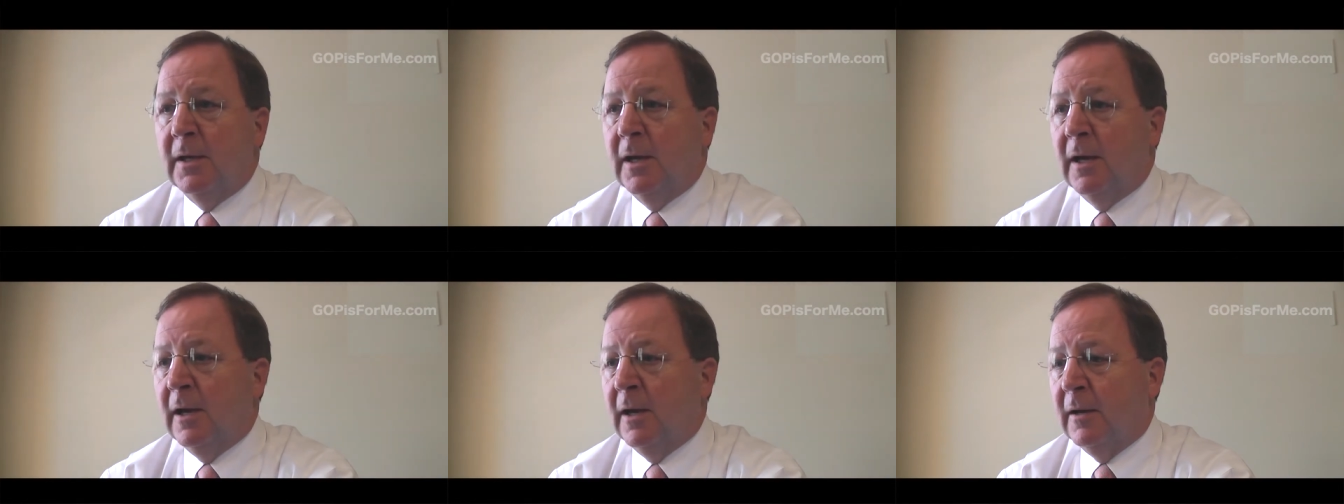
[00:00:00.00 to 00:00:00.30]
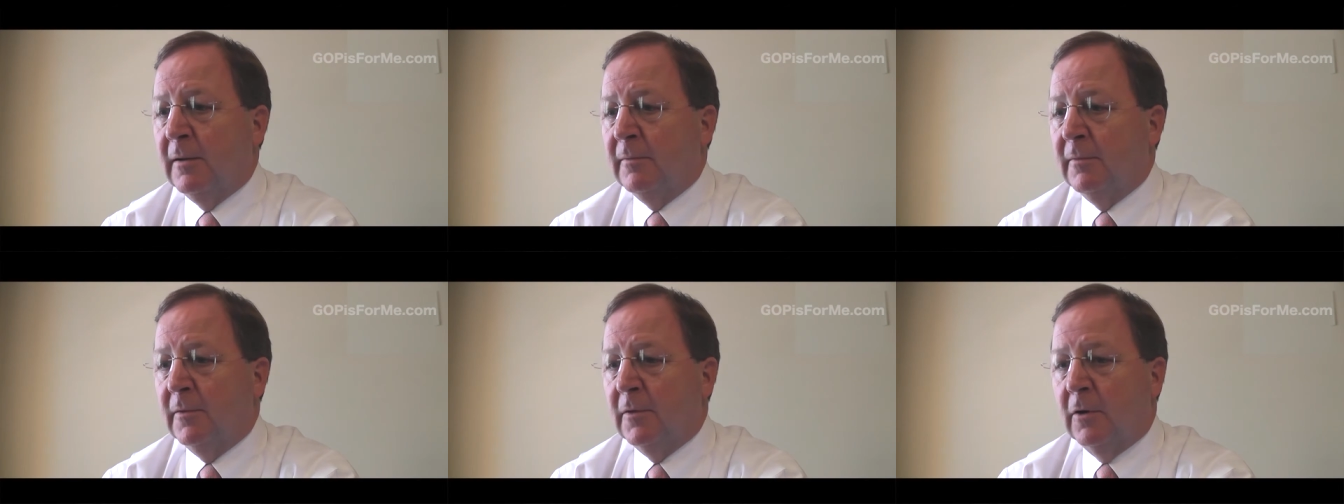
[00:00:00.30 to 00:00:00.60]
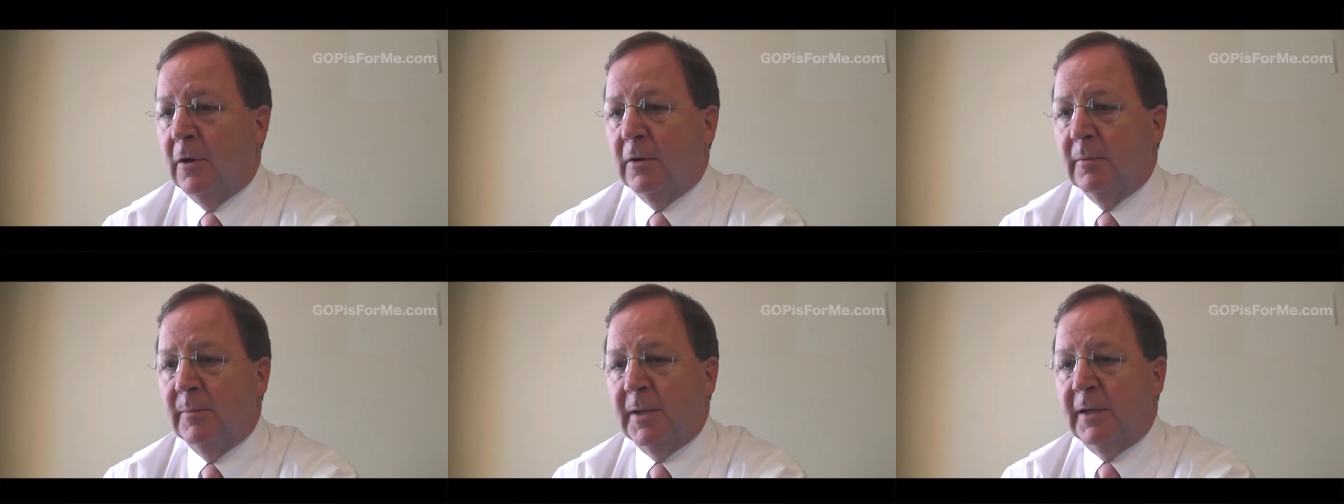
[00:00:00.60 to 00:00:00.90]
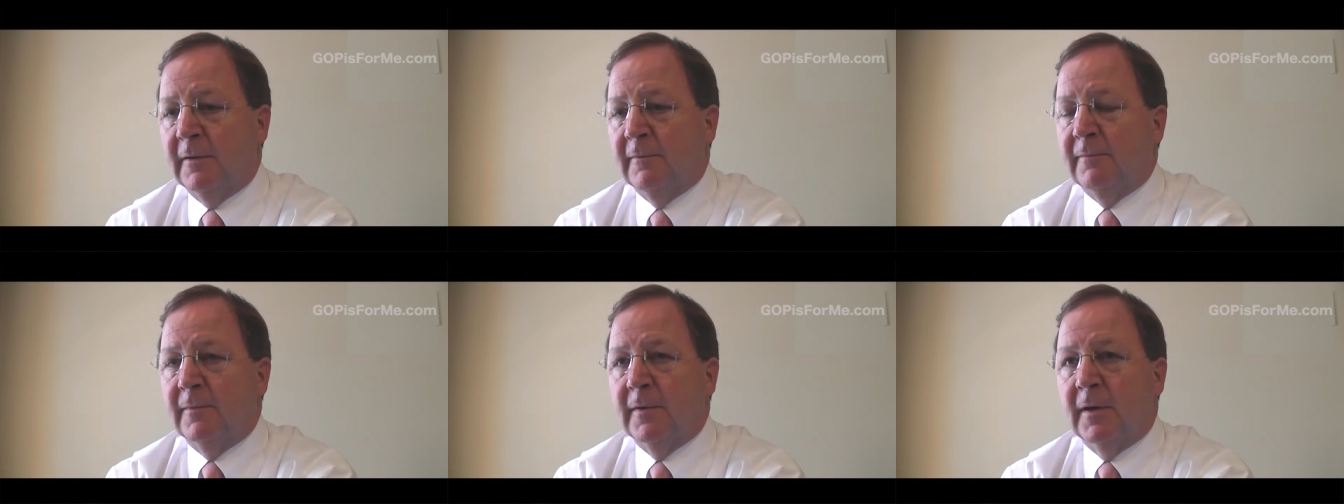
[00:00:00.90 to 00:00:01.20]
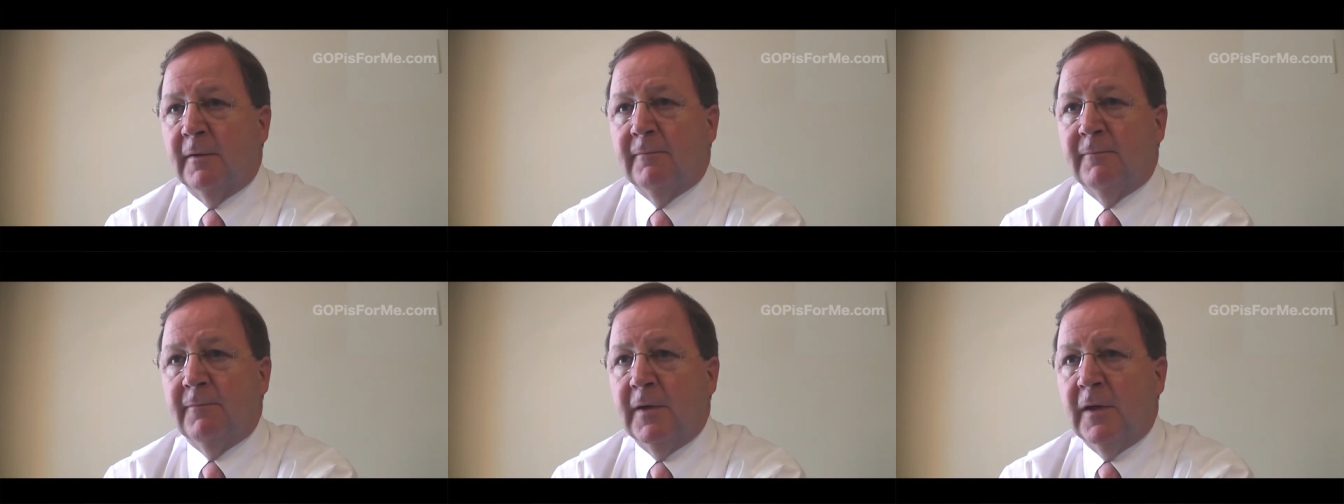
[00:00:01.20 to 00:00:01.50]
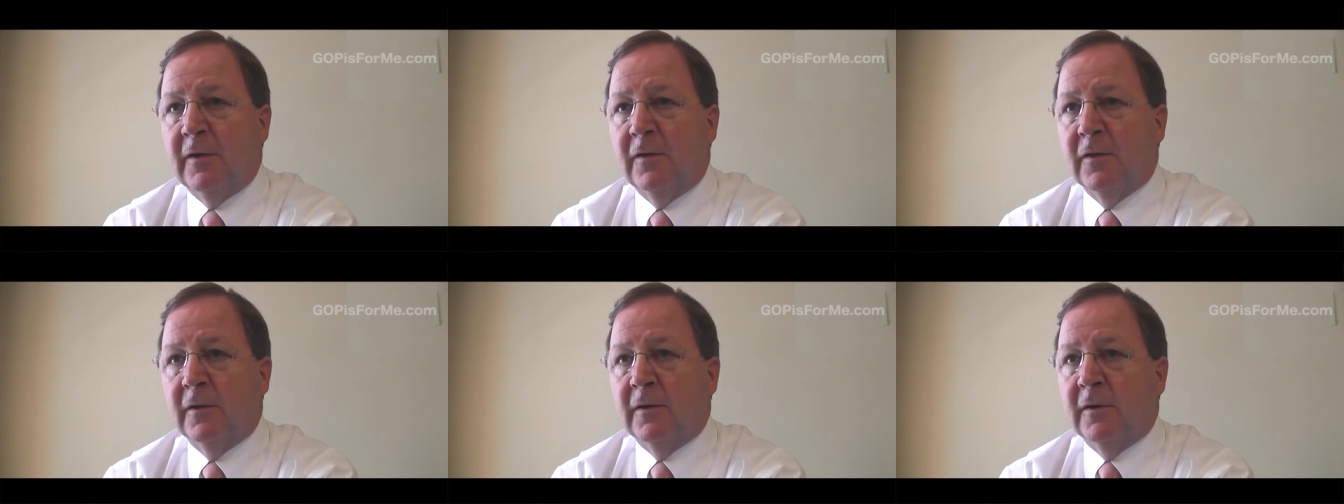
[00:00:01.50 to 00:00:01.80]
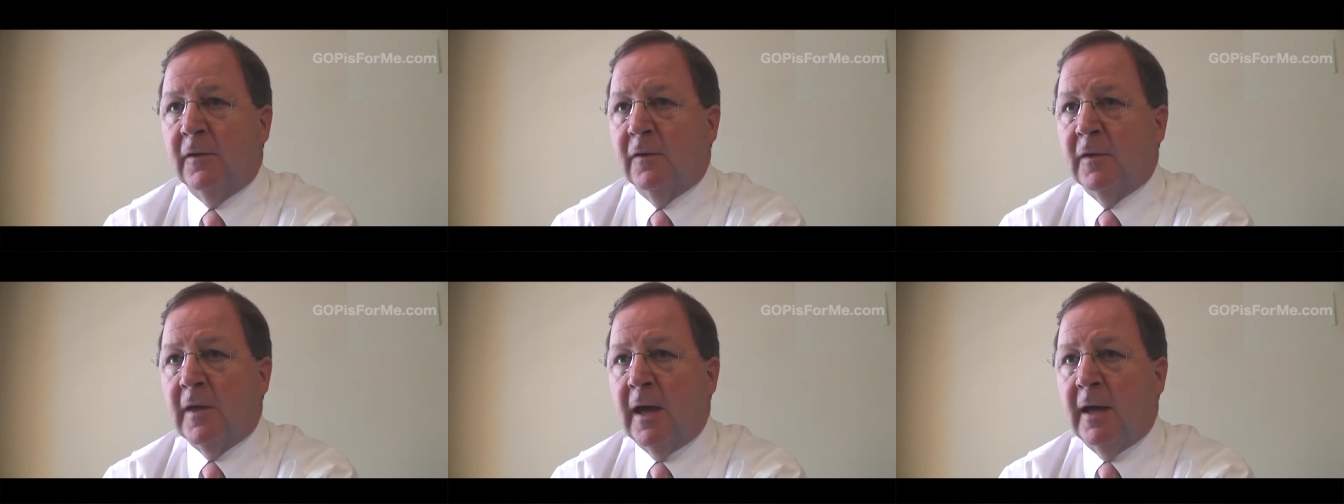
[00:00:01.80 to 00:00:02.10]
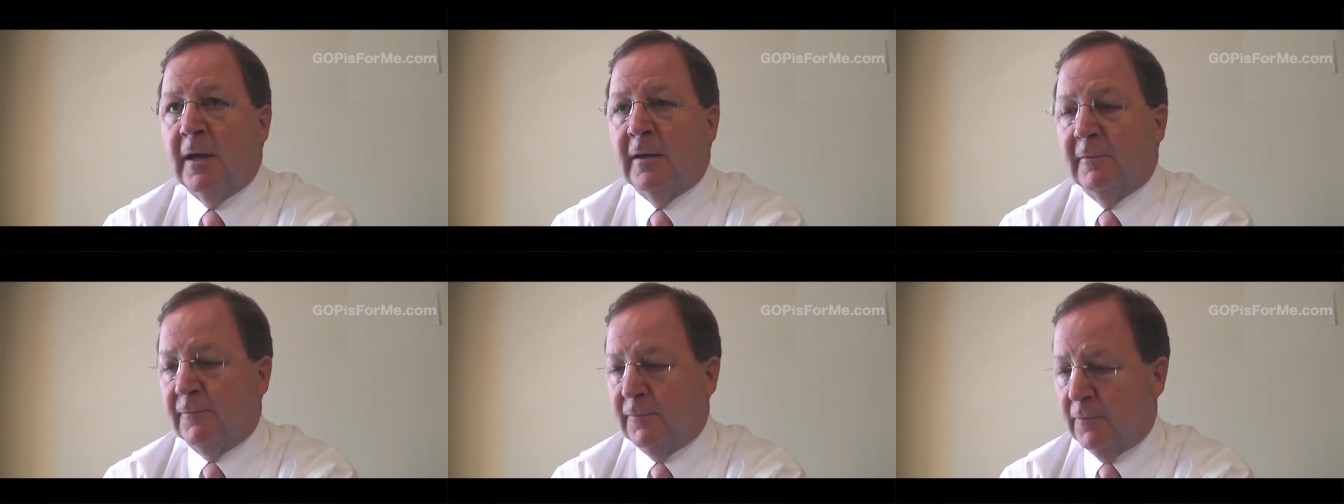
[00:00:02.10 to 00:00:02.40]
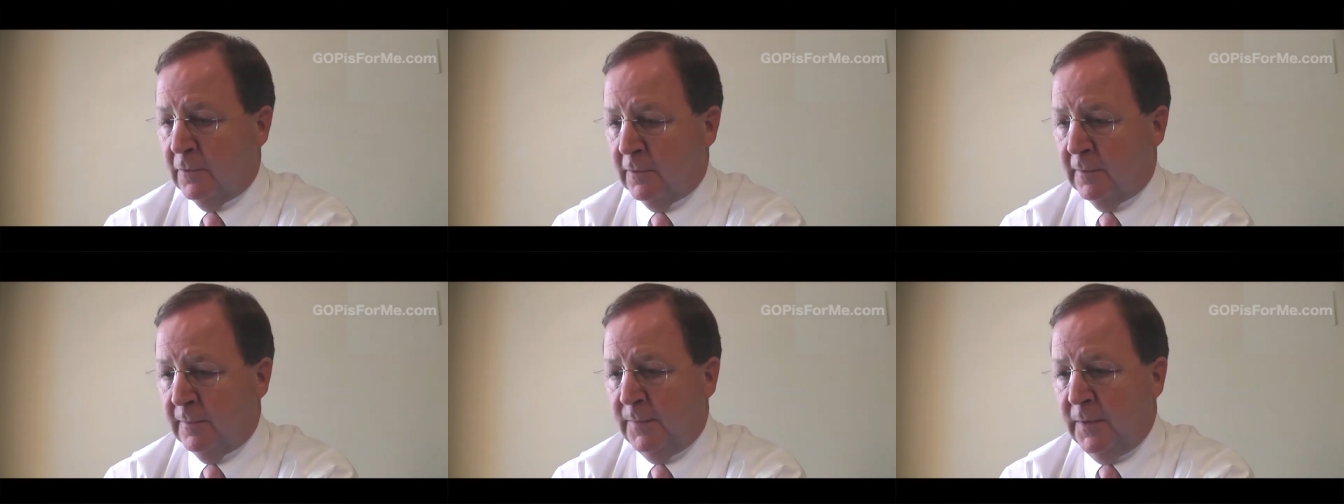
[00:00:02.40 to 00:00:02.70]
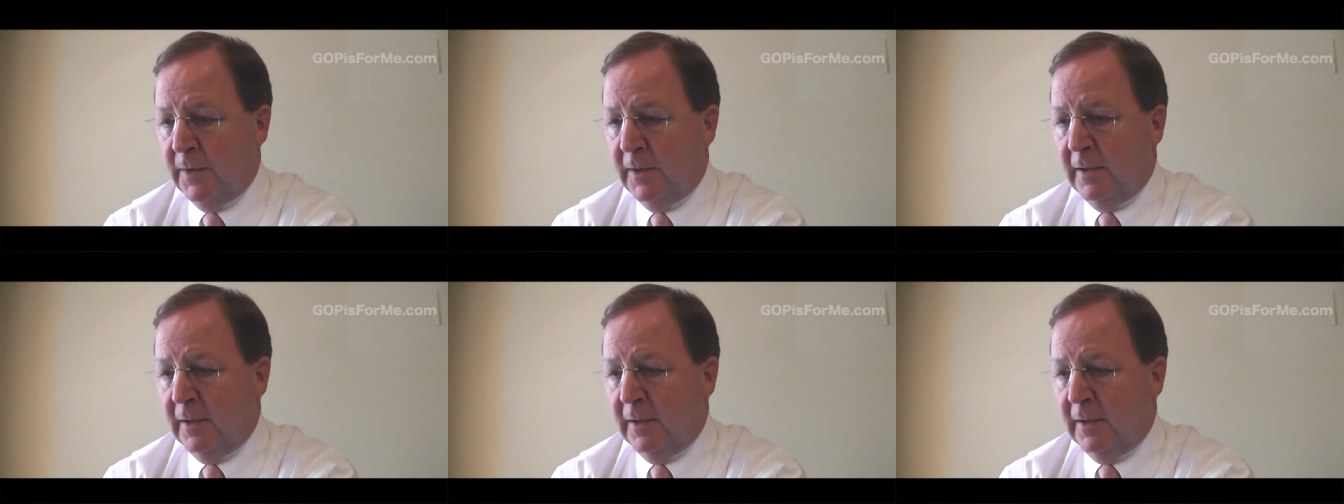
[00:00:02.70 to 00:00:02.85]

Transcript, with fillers: Uh, there ought to be a, a visa designed for